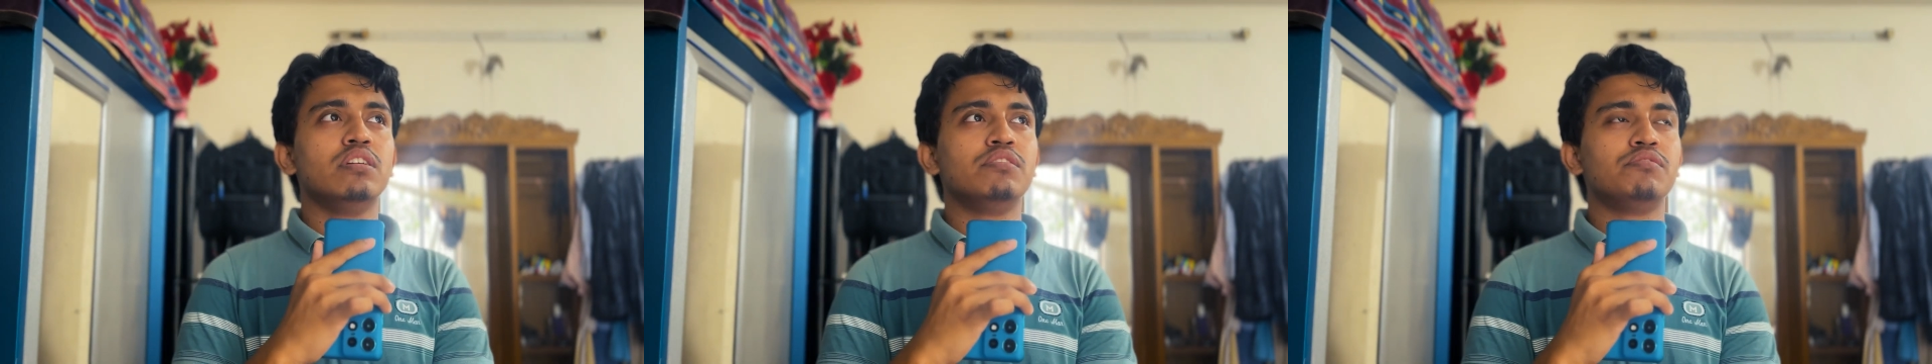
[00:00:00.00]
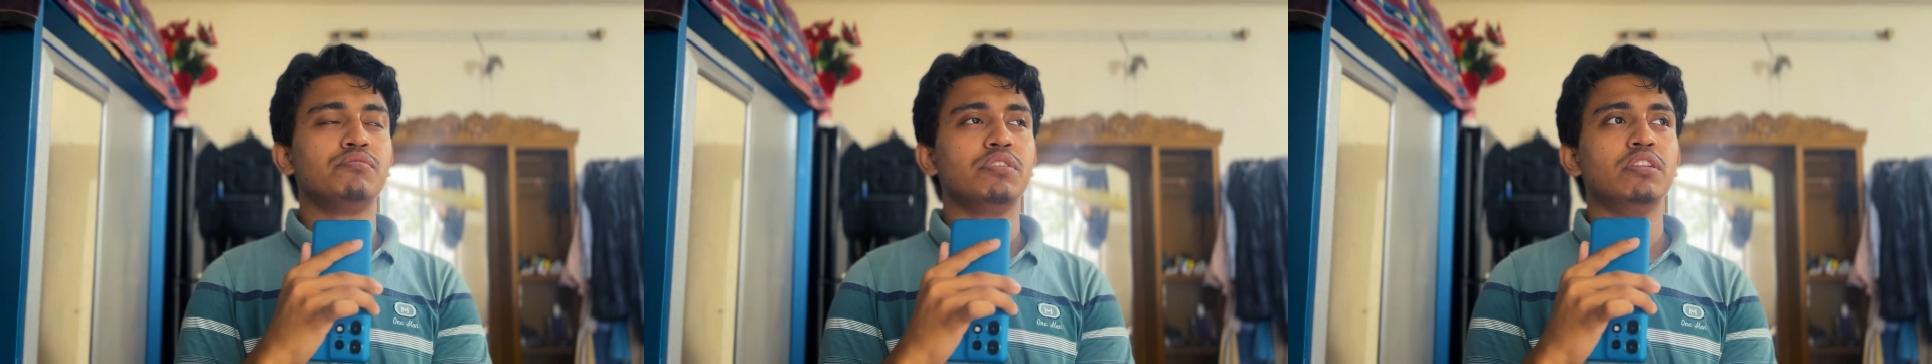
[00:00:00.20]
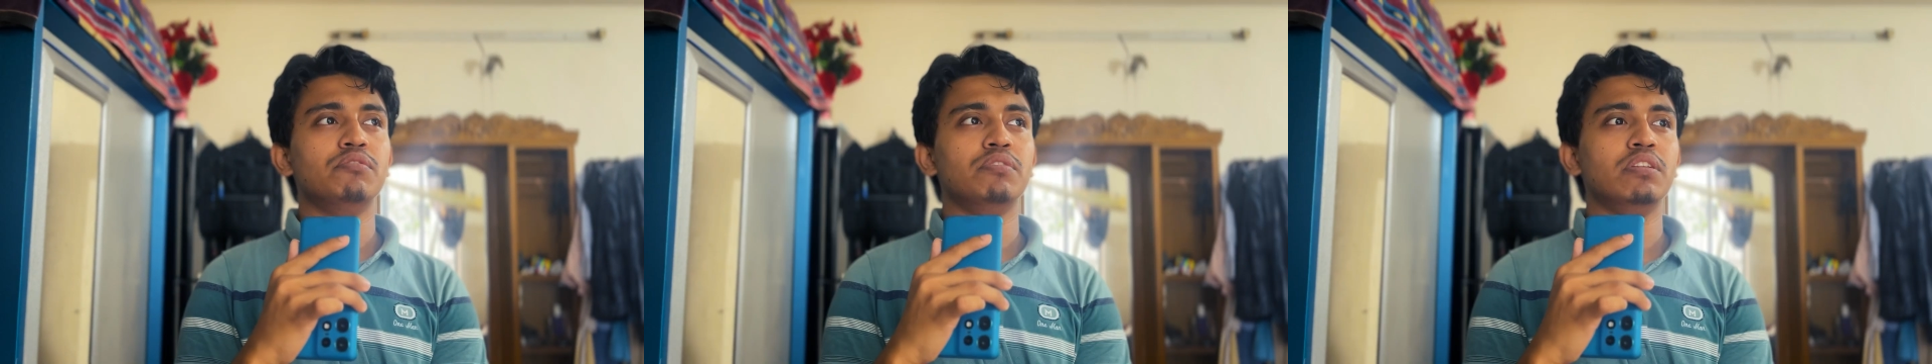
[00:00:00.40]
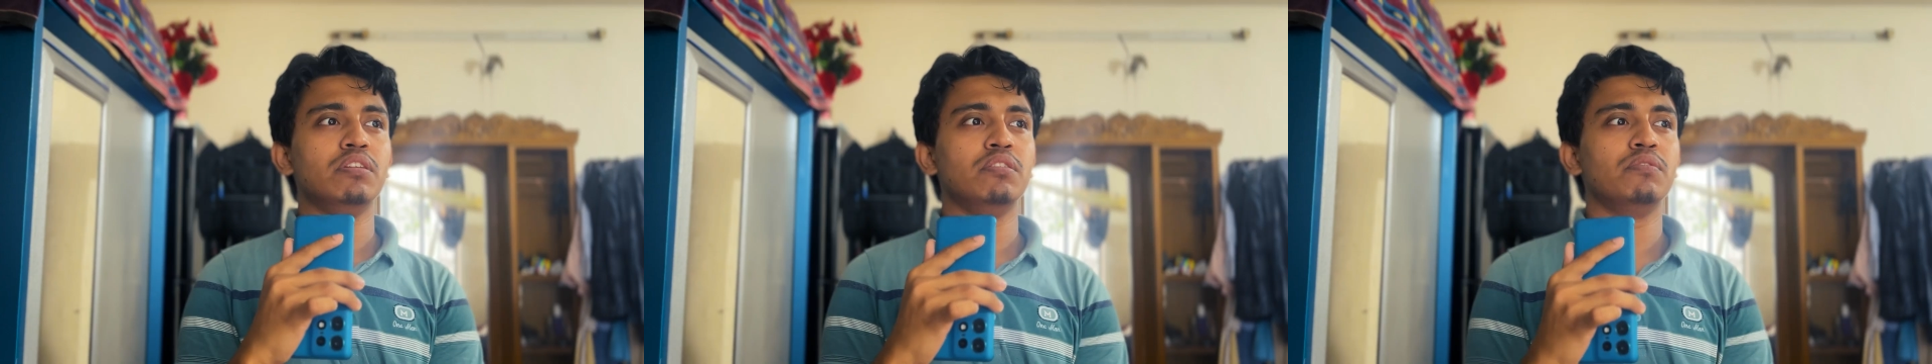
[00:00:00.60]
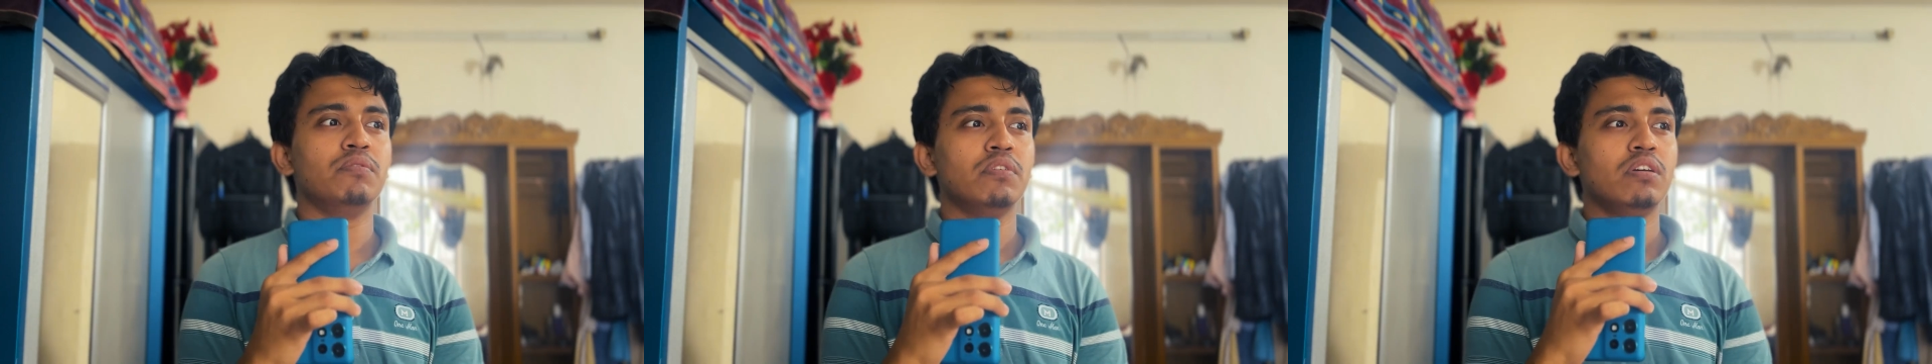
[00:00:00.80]
really
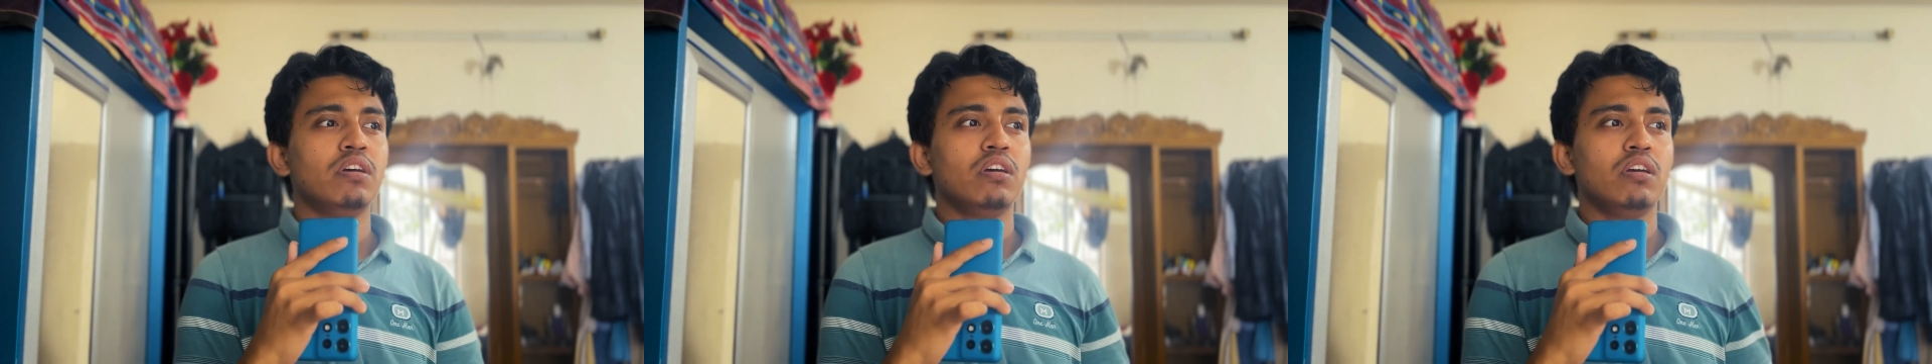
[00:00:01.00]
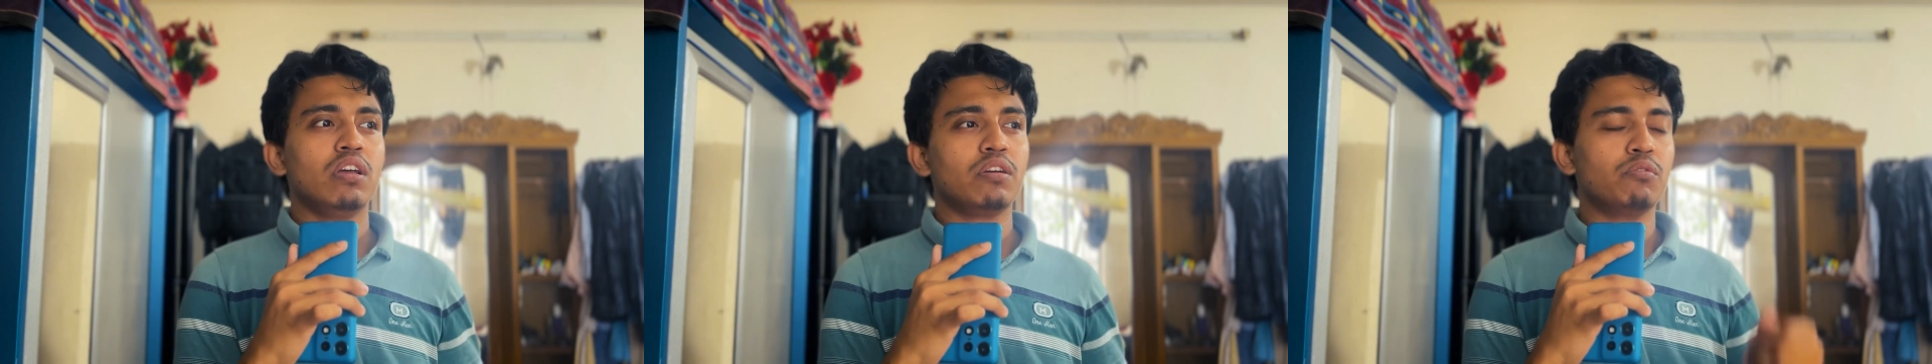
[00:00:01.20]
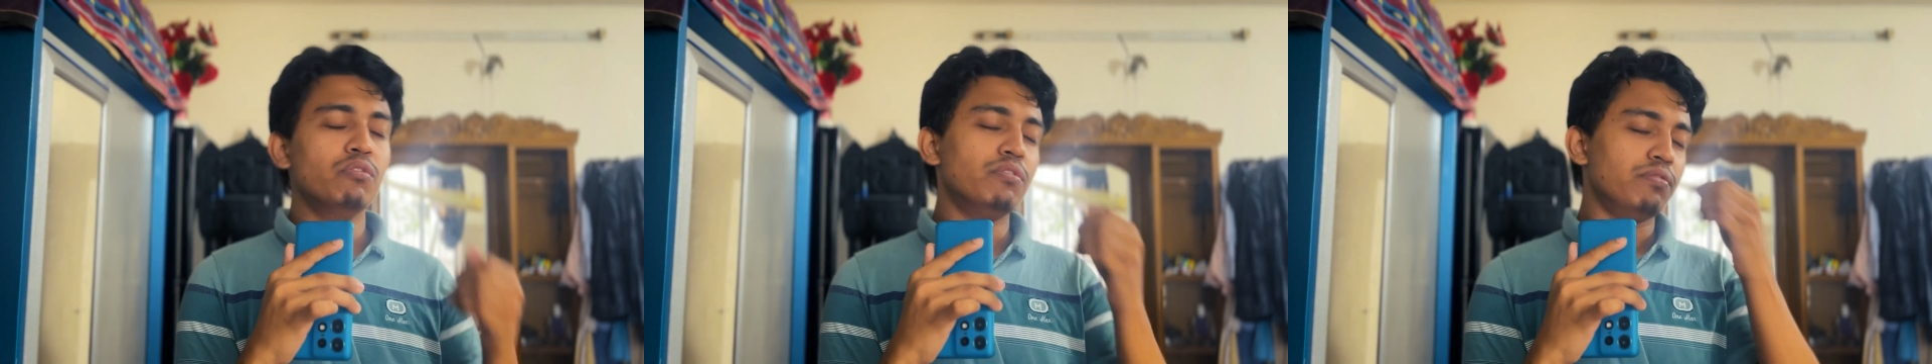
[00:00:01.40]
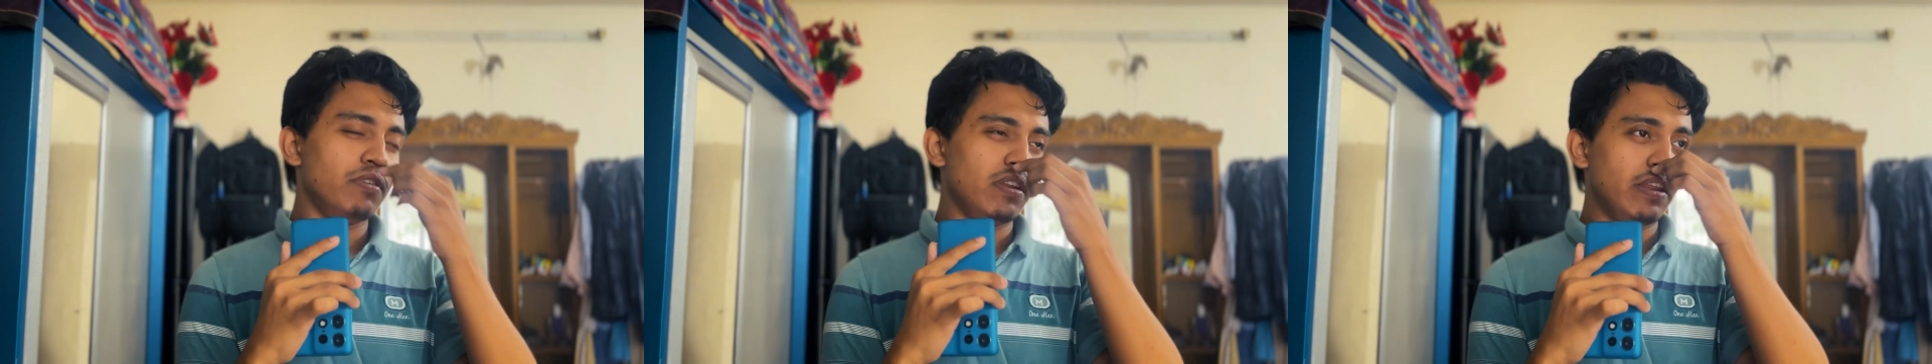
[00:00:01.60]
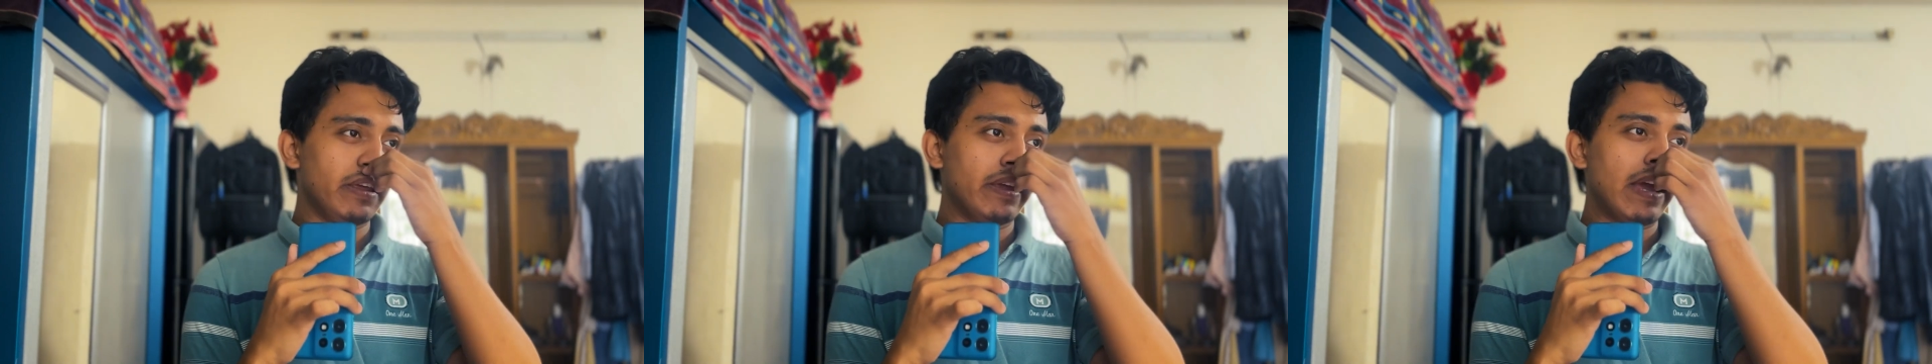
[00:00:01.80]
really a good
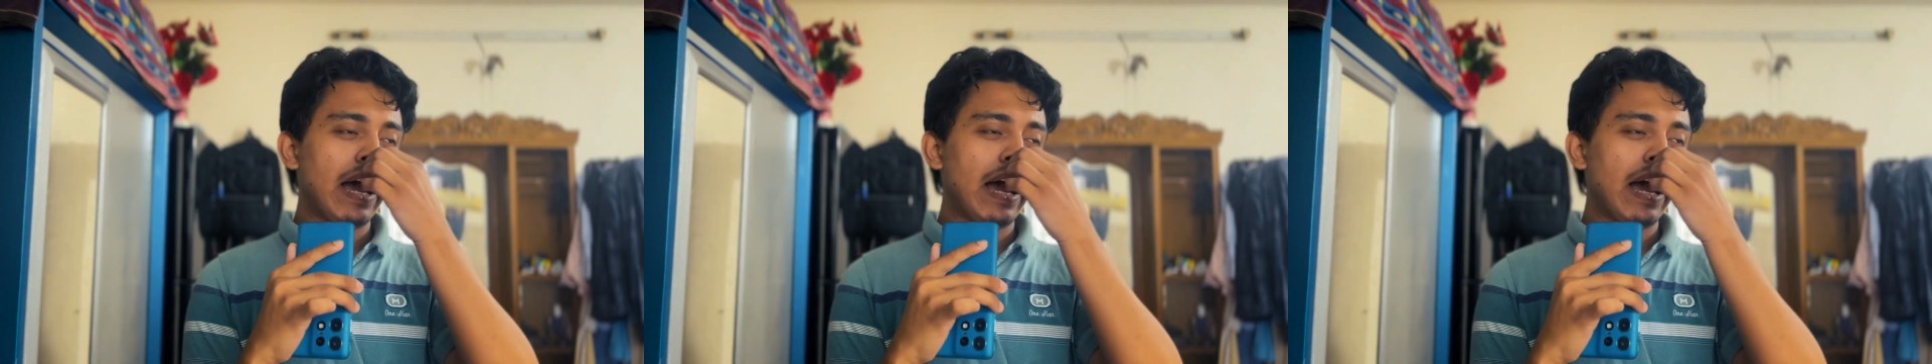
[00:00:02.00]
feeling.